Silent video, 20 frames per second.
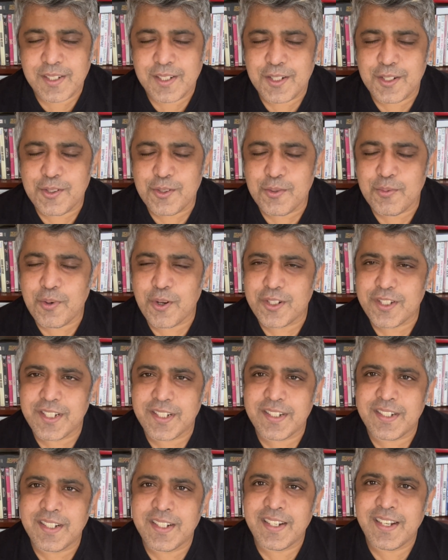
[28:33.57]
do watch
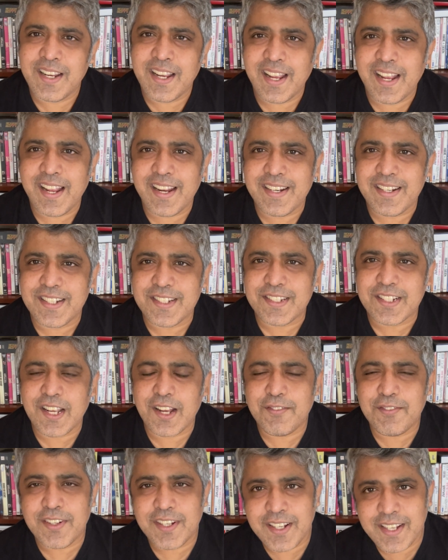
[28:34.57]
it and
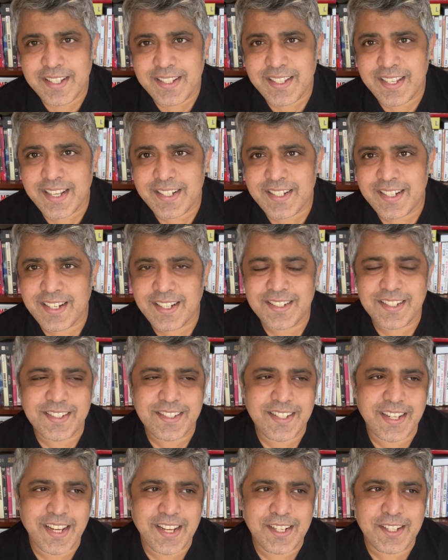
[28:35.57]
discover yet another
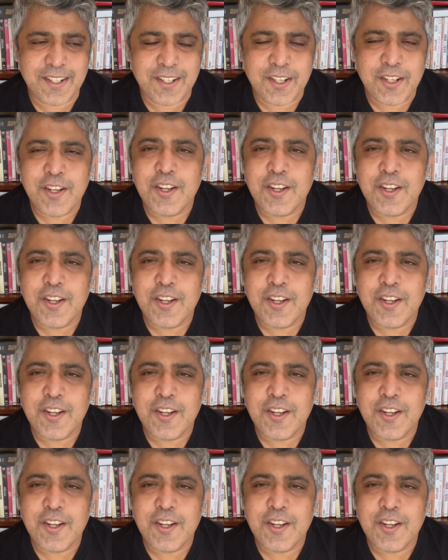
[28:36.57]
side